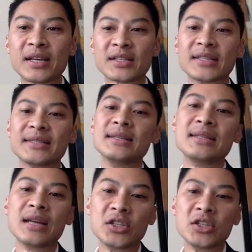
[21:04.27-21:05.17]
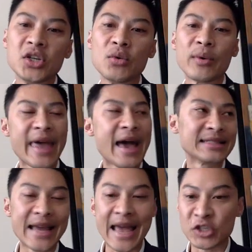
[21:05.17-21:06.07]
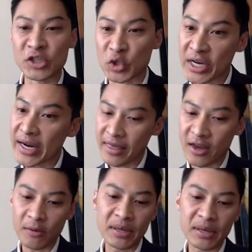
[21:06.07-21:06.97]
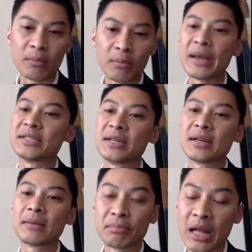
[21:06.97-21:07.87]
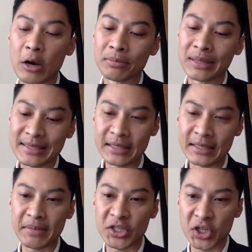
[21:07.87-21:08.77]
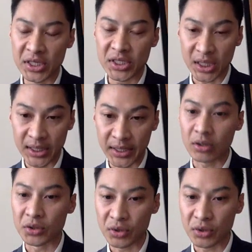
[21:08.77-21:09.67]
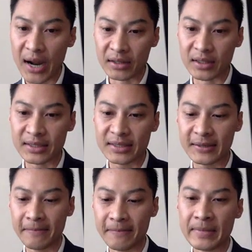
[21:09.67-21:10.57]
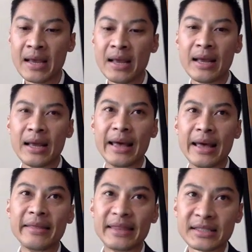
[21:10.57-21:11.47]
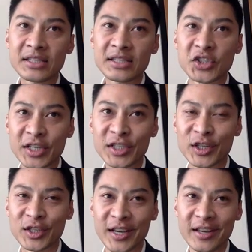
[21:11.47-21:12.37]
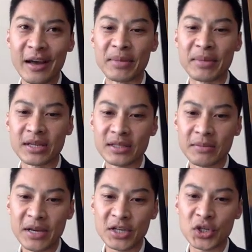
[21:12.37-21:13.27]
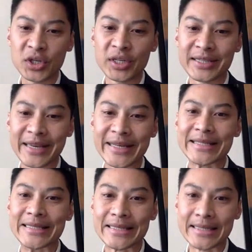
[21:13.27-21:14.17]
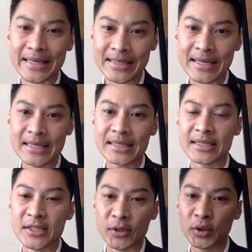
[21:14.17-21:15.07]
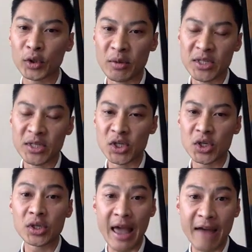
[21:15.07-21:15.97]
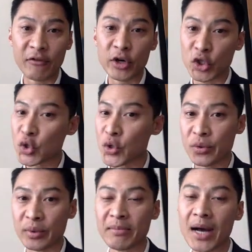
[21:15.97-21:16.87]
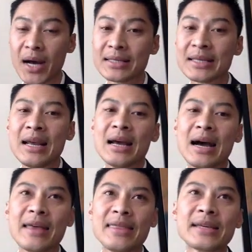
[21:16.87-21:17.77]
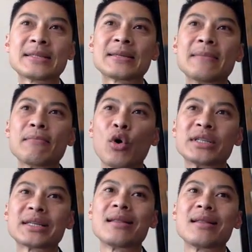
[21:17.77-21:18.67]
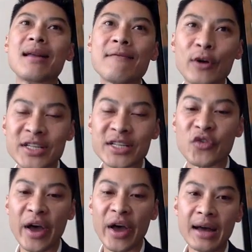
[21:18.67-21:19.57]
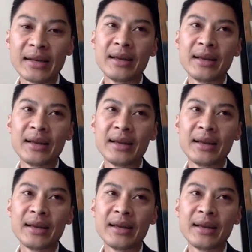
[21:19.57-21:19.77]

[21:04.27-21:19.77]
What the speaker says: such as CCNU, with anti-angiogenic therapy, or placing the patient into clinical trials. And this is just to say that because the patient is getting consistent serial imaging every 2 to 3 months, I think it's important to leverage that